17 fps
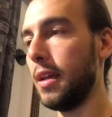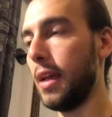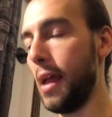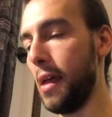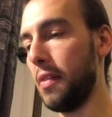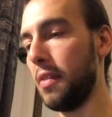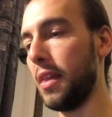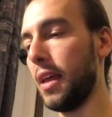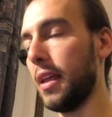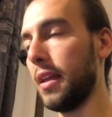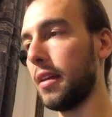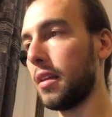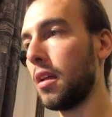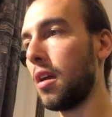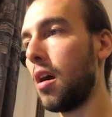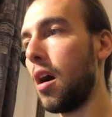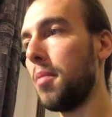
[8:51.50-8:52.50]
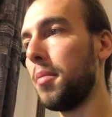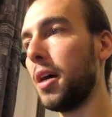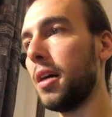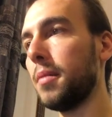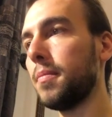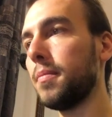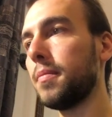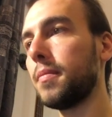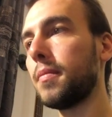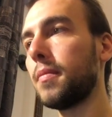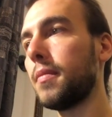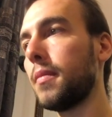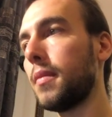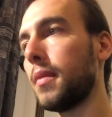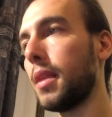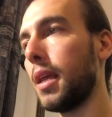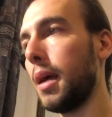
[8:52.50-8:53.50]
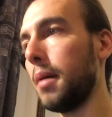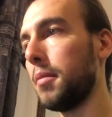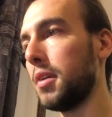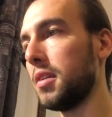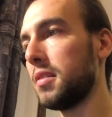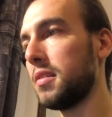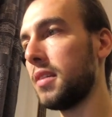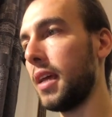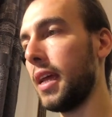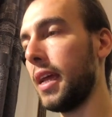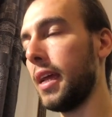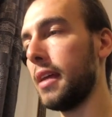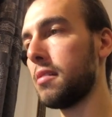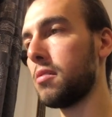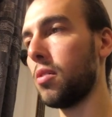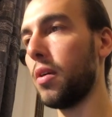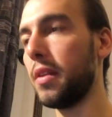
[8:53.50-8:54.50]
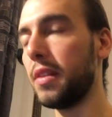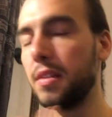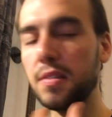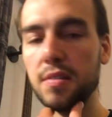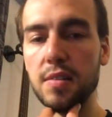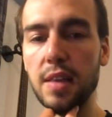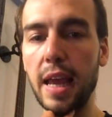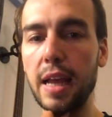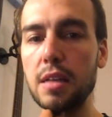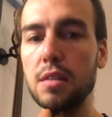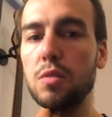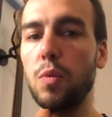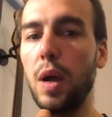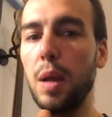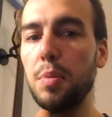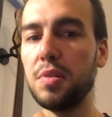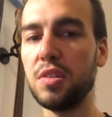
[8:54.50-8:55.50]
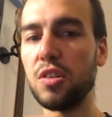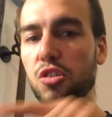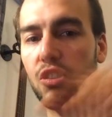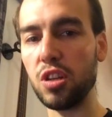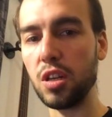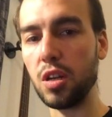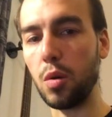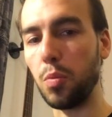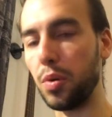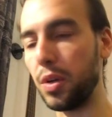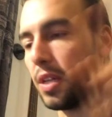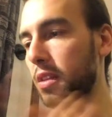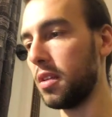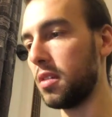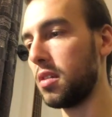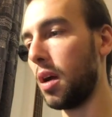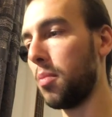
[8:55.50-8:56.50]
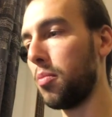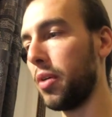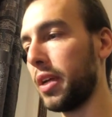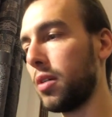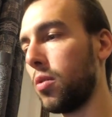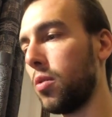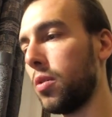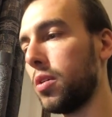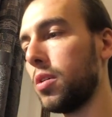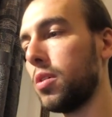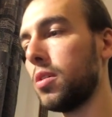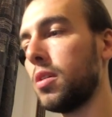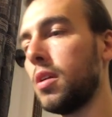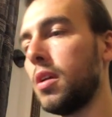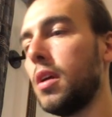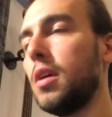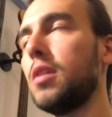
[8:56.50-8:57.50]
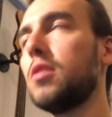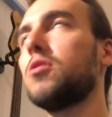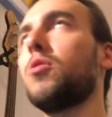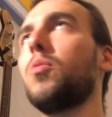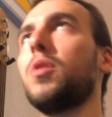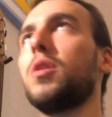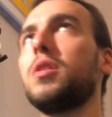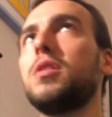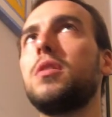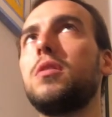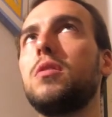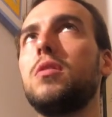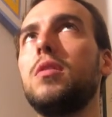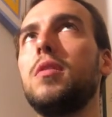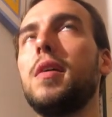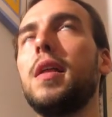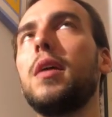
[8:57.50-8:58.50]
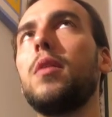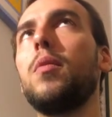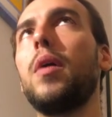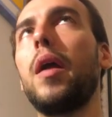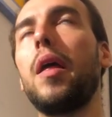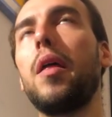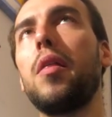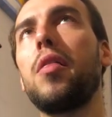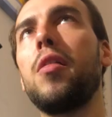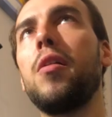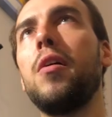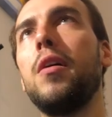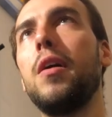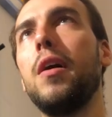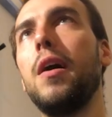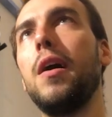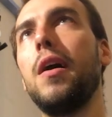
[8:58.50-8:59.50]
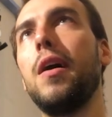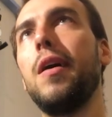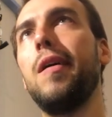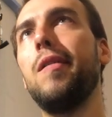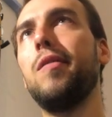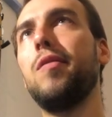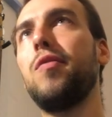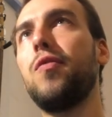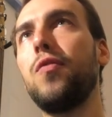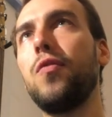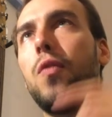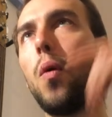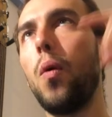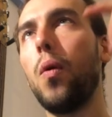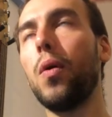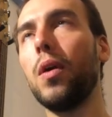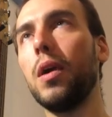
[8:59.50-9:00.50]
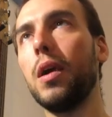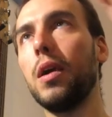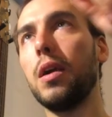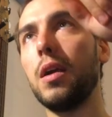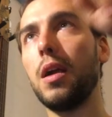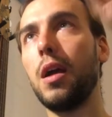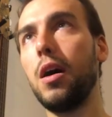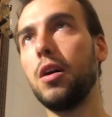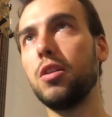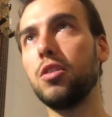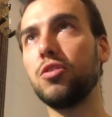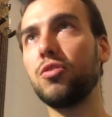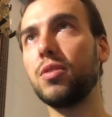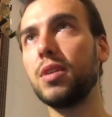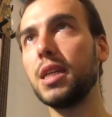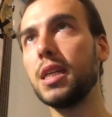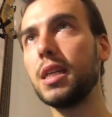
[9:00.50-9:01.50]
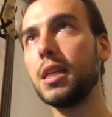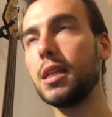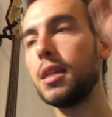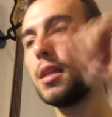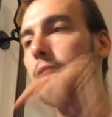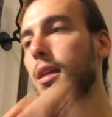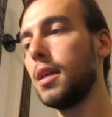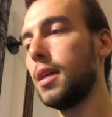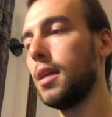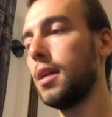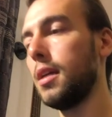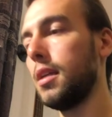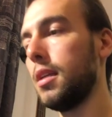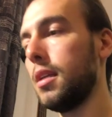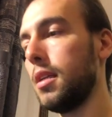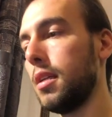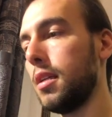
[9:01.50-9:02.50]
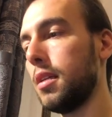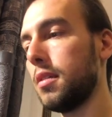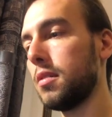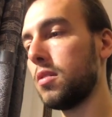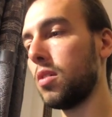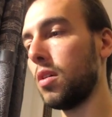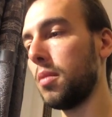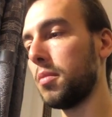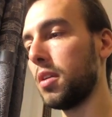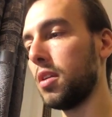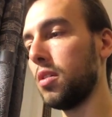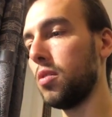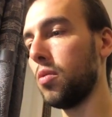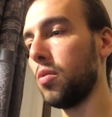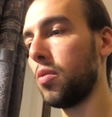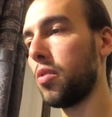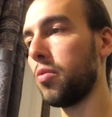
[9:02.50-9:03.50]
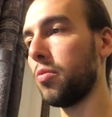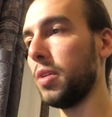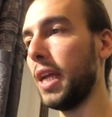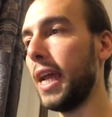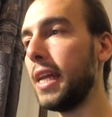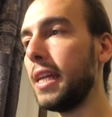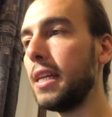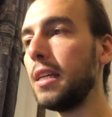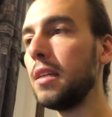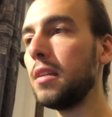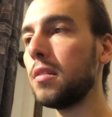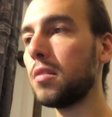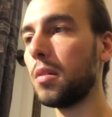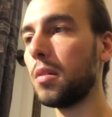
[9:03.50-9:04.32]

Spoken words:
And then comma, I'm going to say, so this is XY position. I'll put it in the top right corner. So we're dealing with 400. So I'm going to do 380.